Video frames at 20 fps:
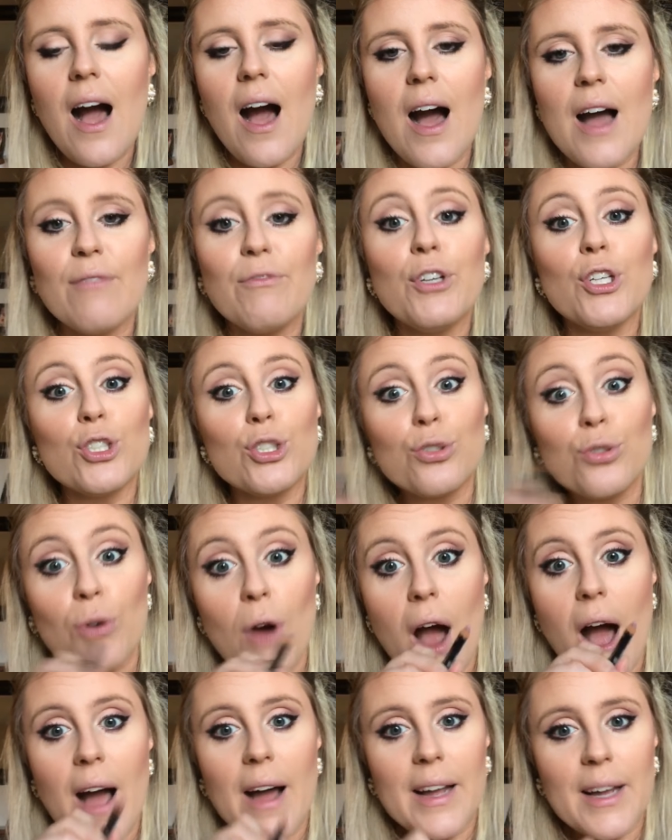If you're
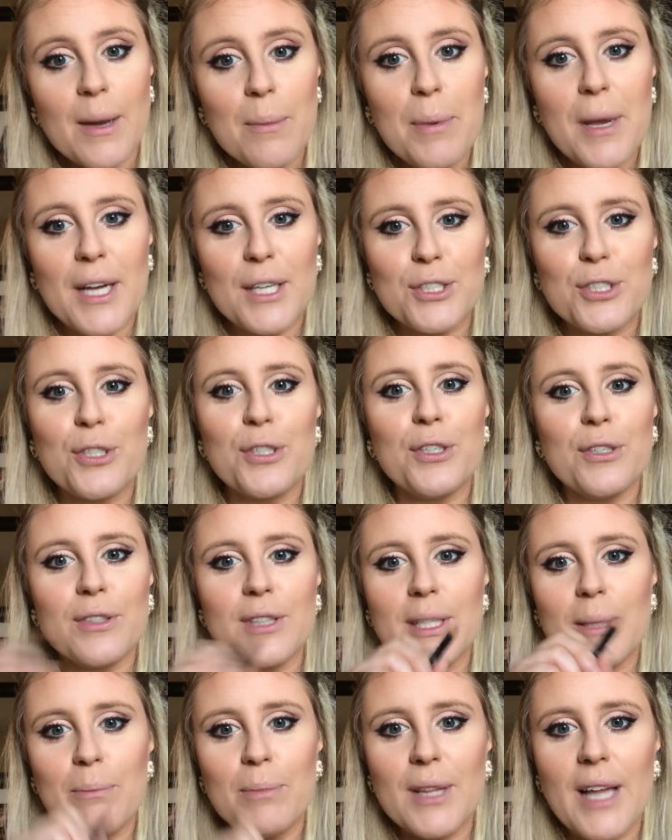drawing a picture, your
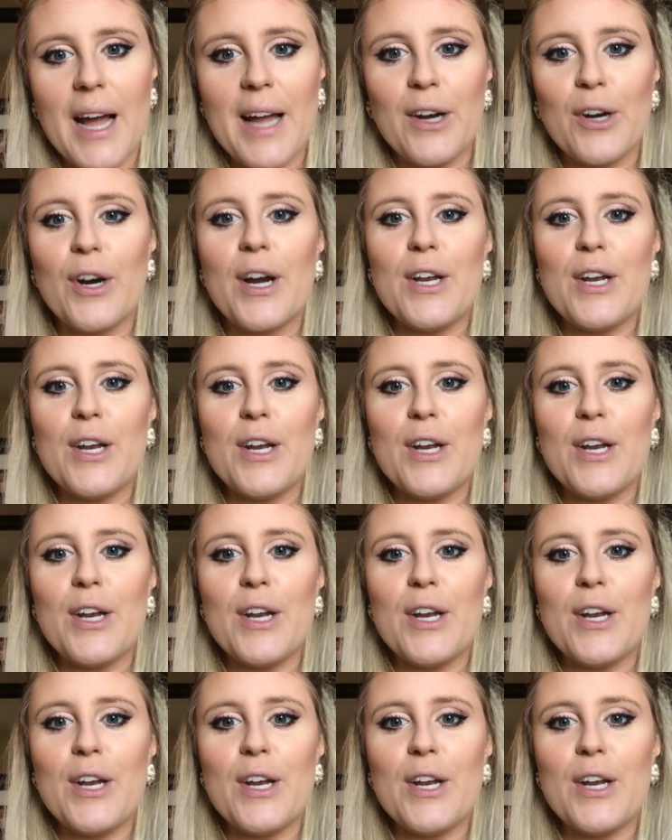lip liner,